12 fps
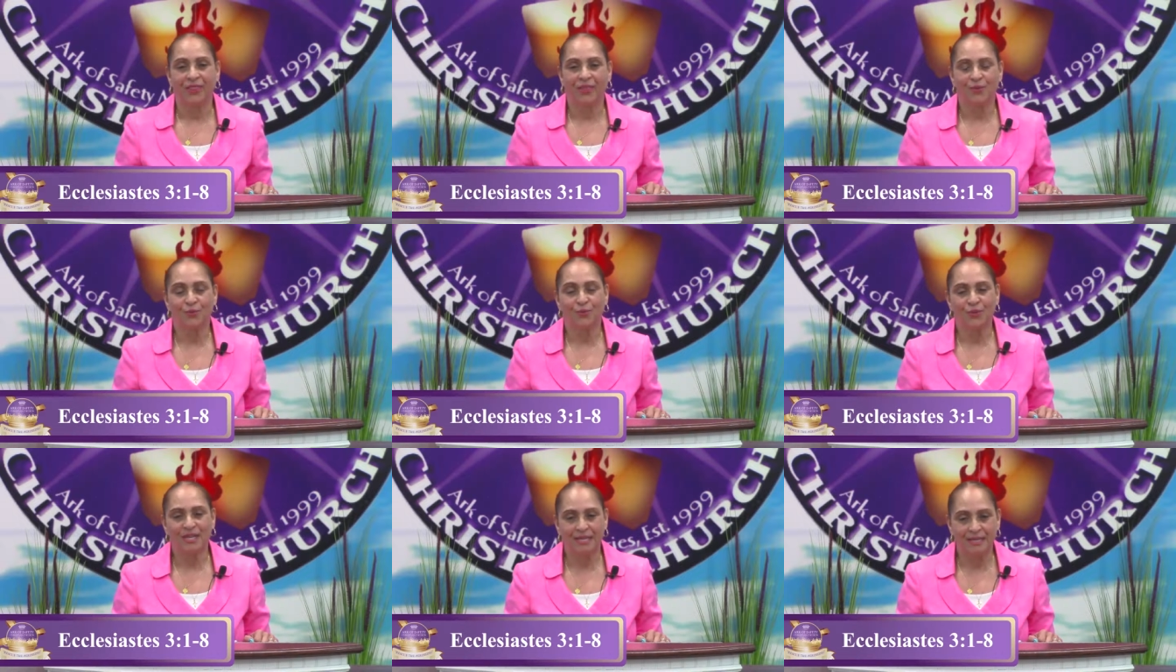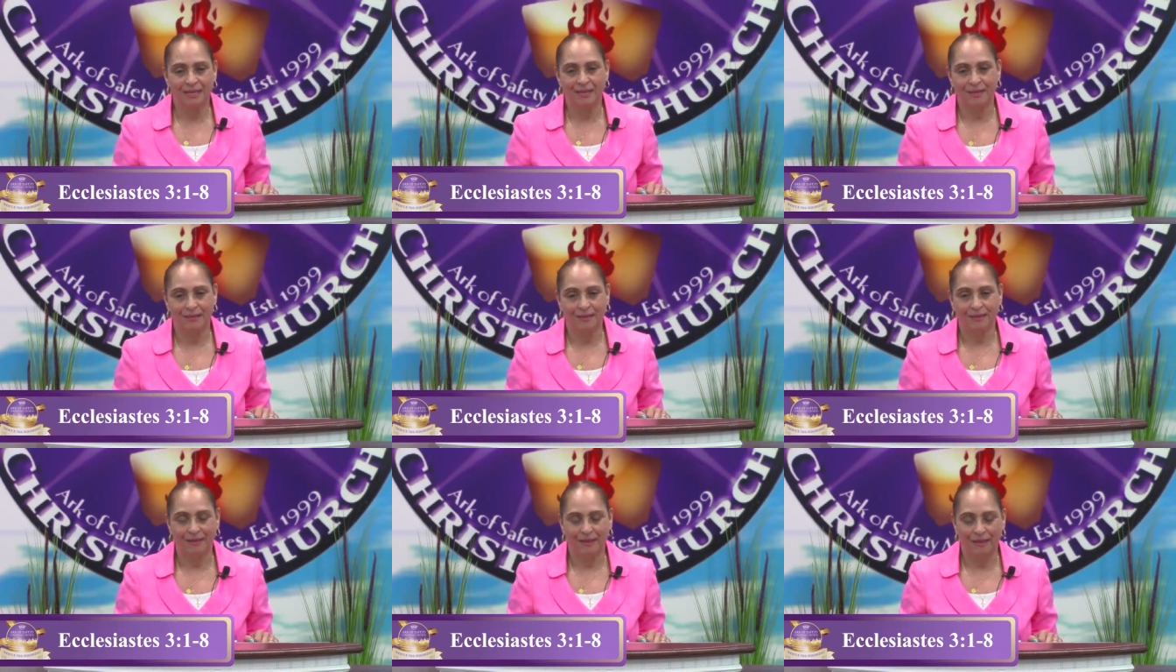the reading
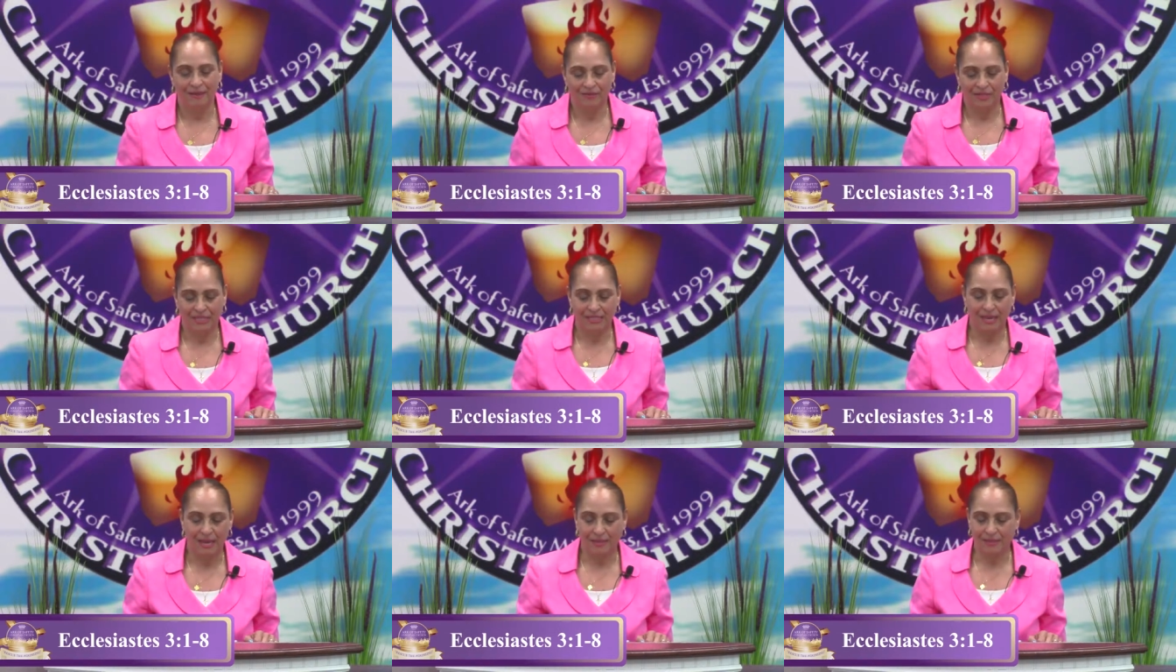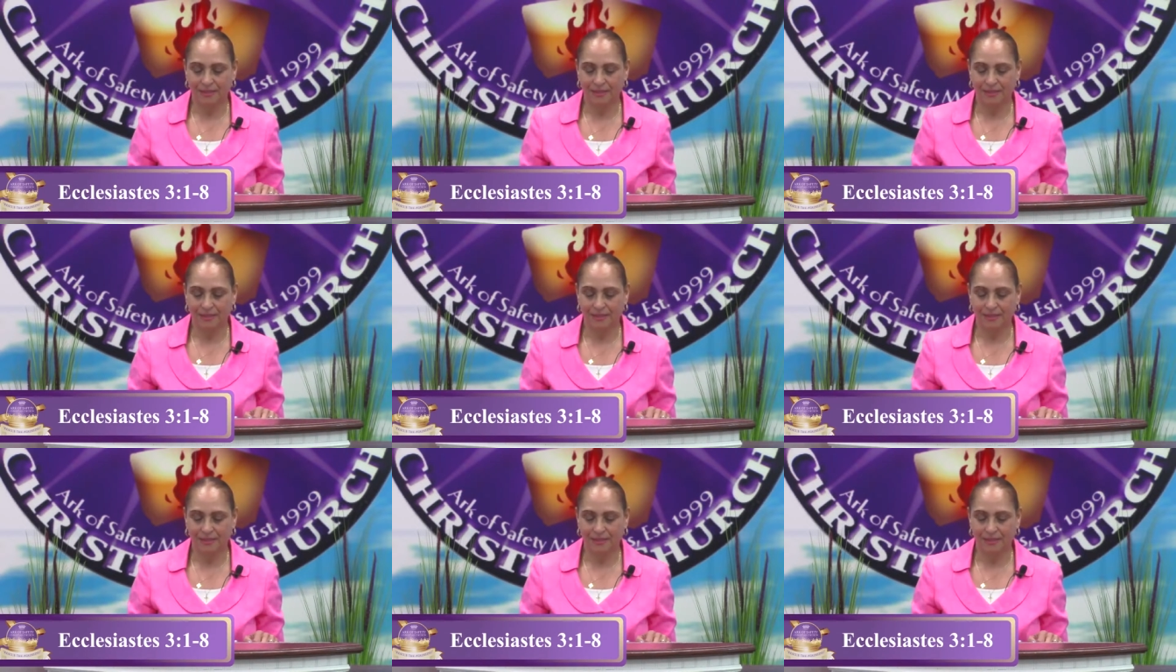of the text.